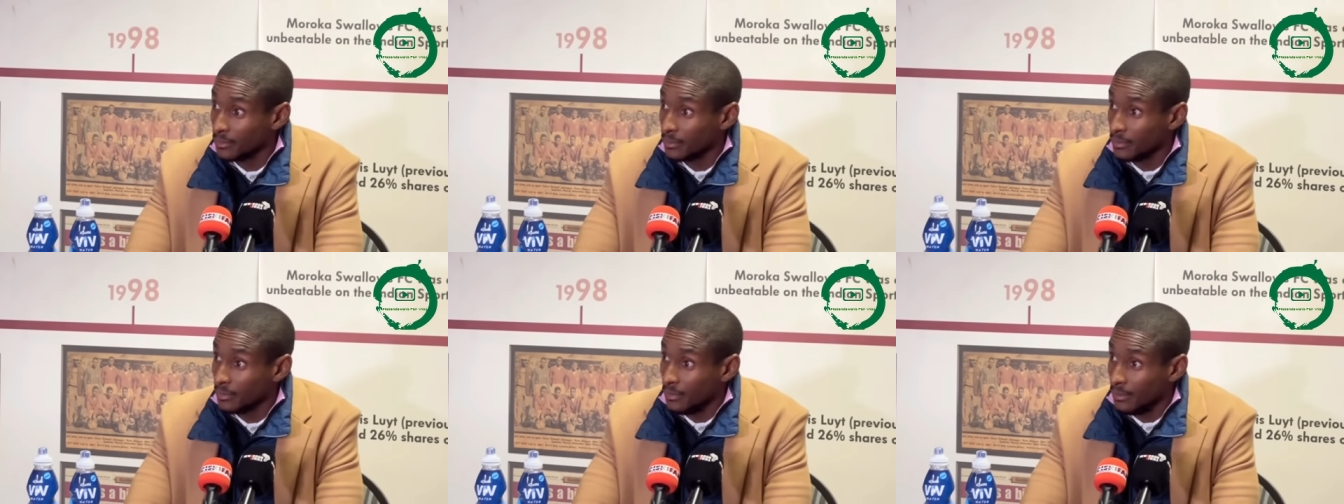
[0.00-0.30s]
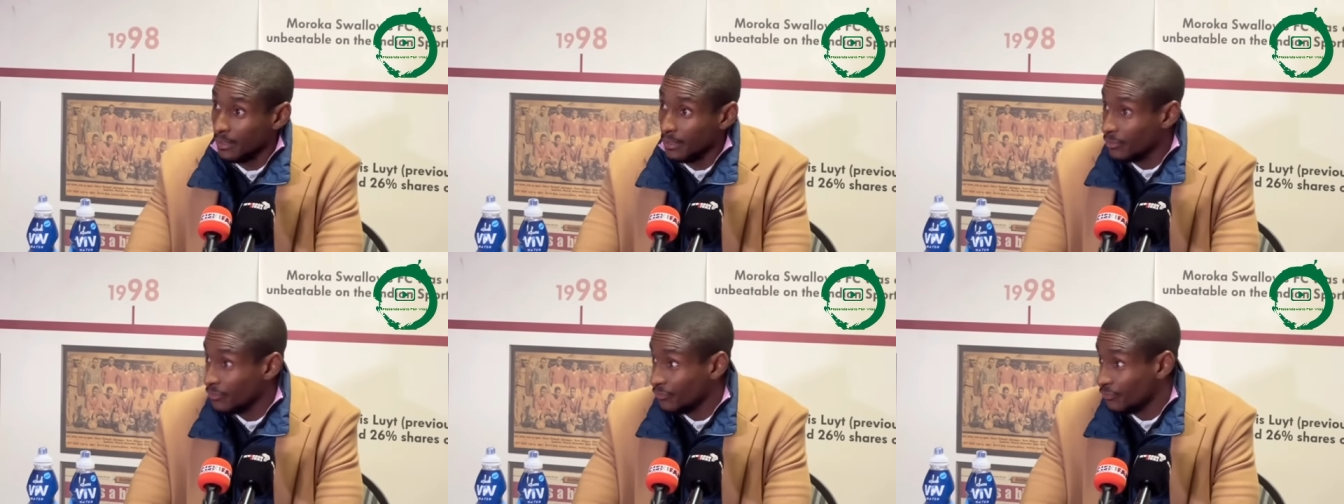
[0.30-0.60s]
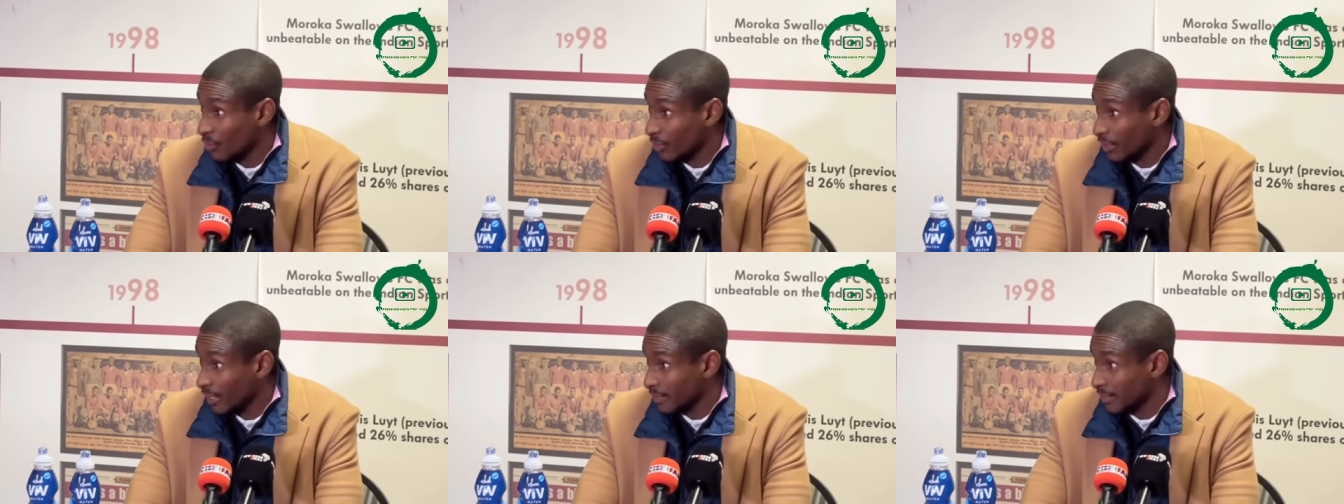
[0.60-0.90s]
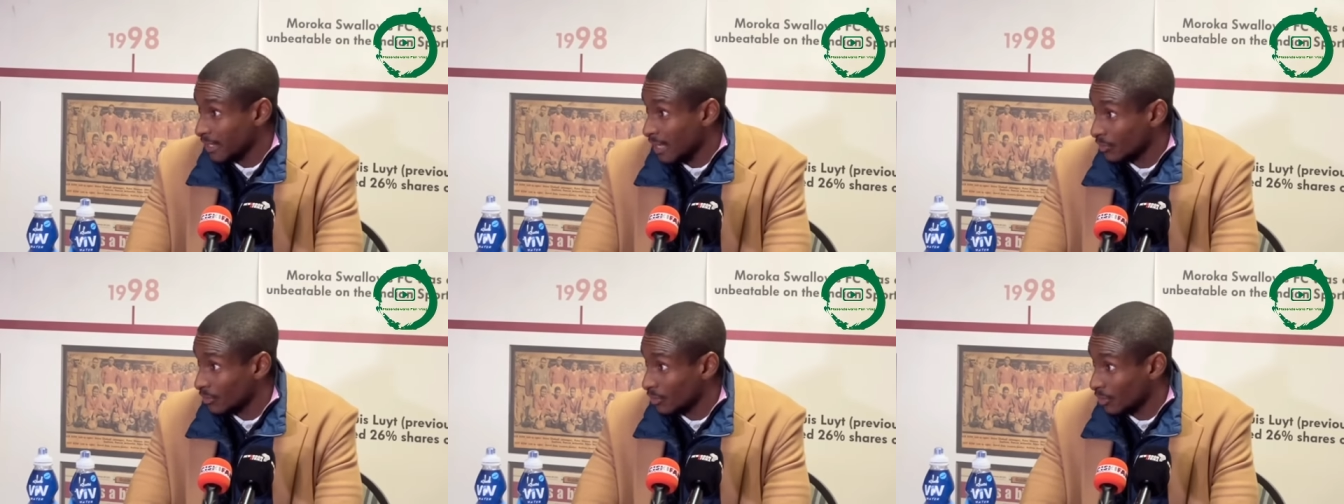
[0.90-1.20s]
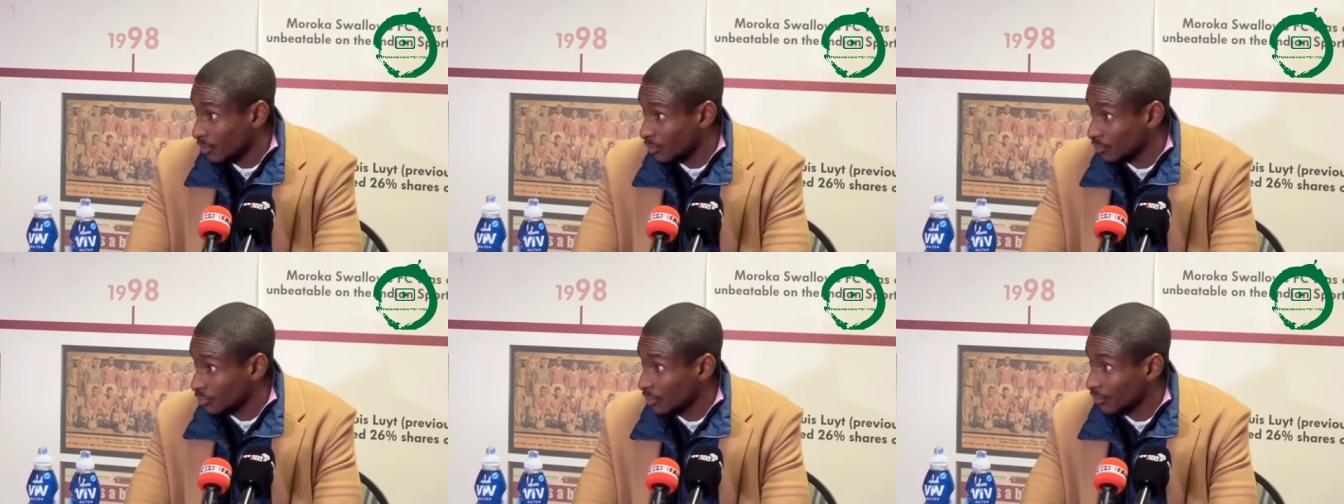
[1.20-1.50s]
And you forget how the
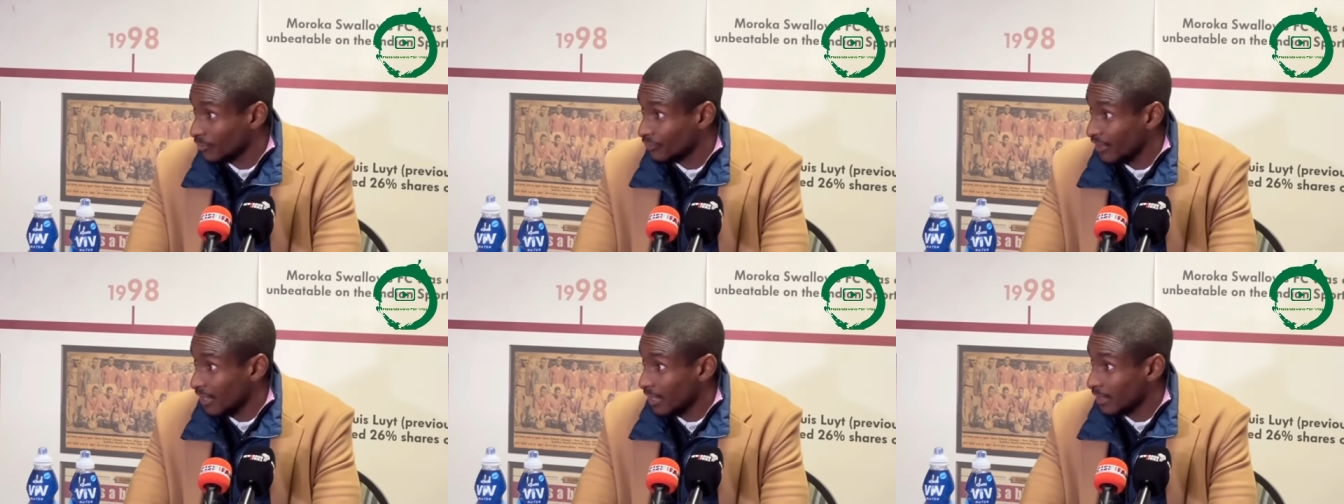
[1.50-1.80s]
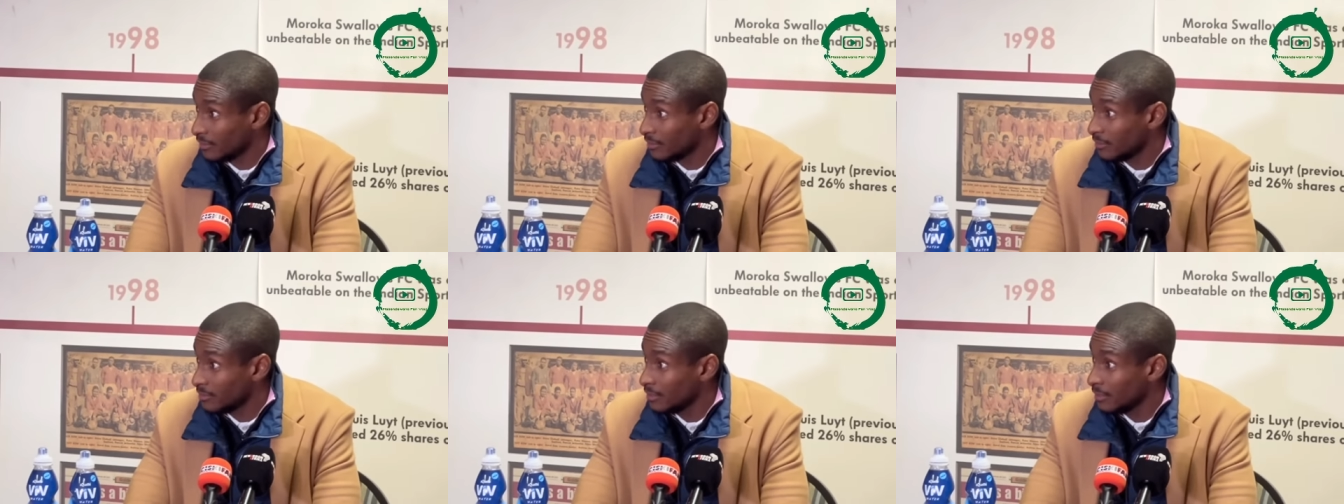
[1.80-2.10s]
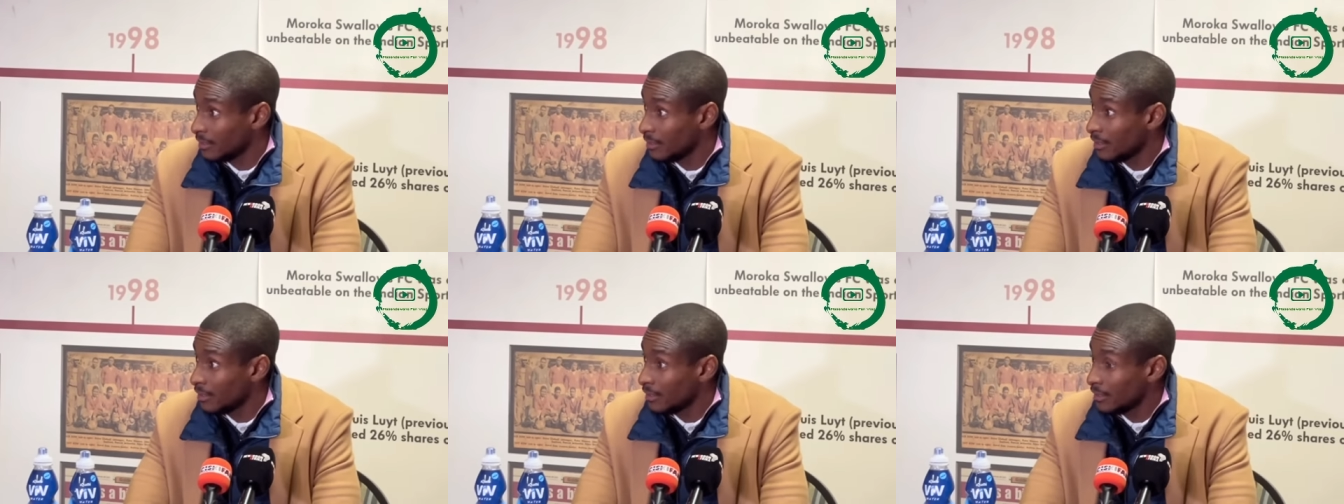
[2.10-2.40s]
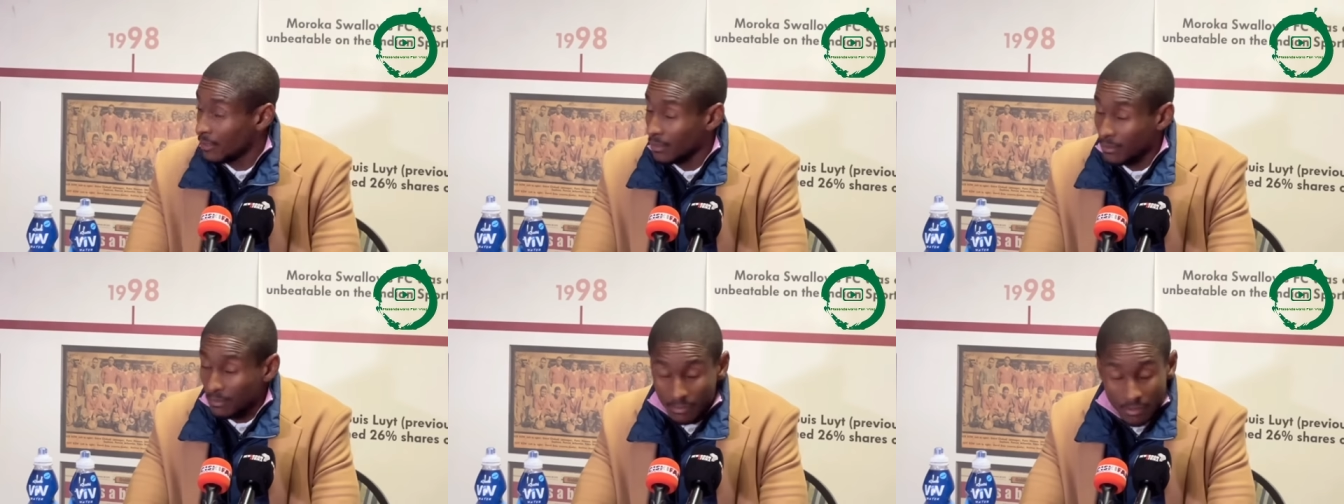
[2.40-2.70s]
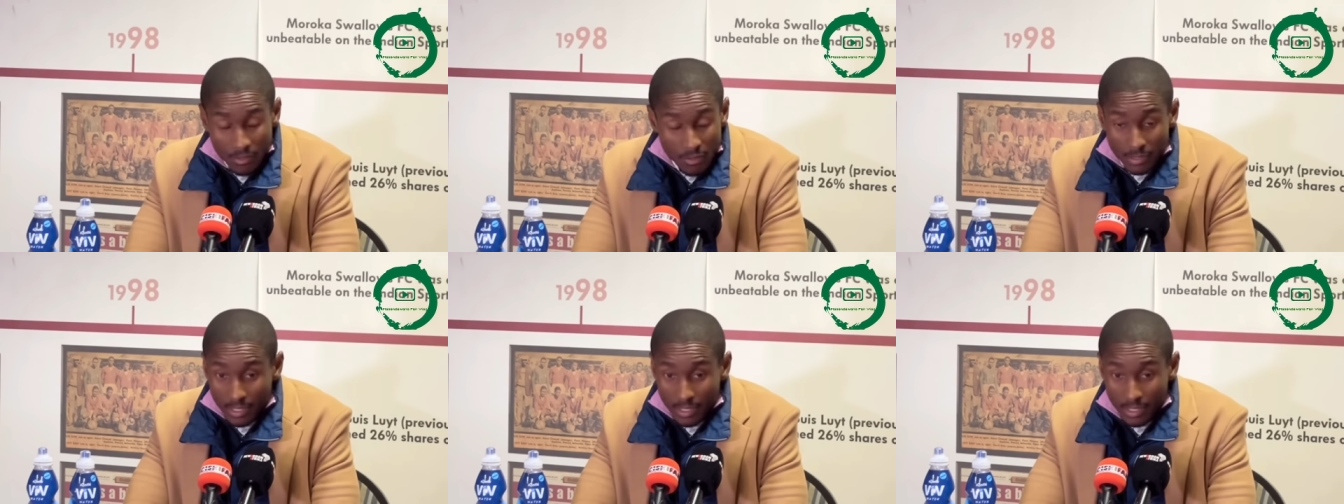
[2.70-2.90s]
coach got fired. No,